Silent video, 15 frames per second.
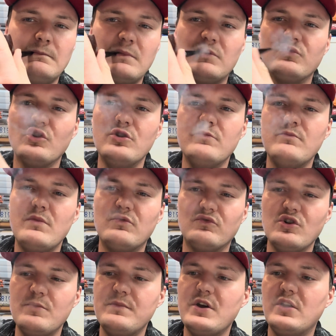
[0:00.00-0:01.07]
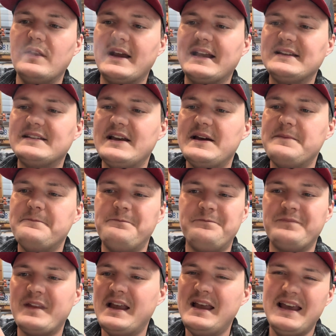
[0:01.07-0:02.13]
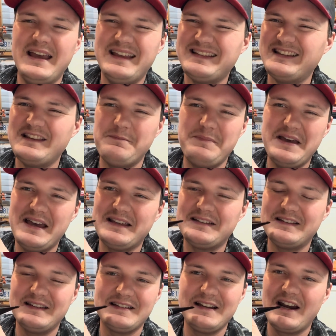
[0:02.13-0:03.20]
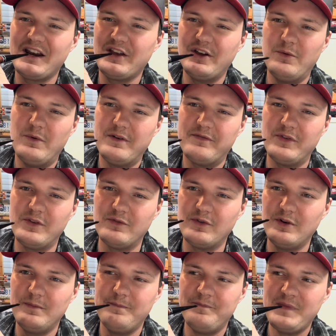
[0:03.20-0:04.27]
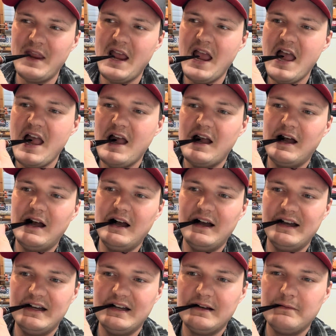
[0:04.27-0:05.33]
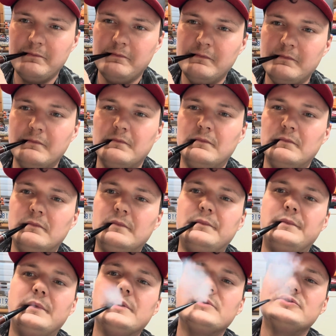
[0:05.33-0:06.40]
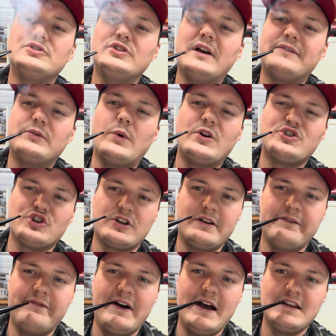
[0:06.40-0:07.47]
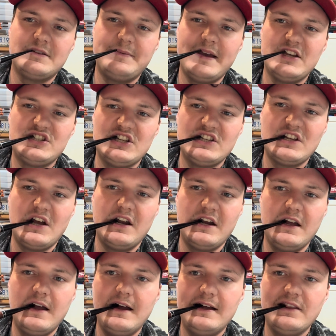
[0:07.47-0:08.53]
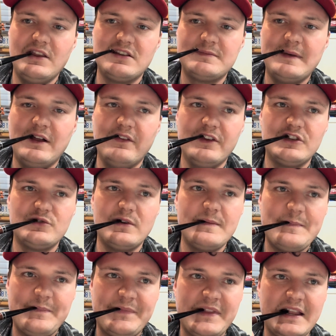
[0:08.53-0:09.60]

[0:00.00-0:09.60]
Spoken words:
Room note, like I said, isn't the best. It's not a good one for the room. So you have to watch your confined spaces on the smell of this one.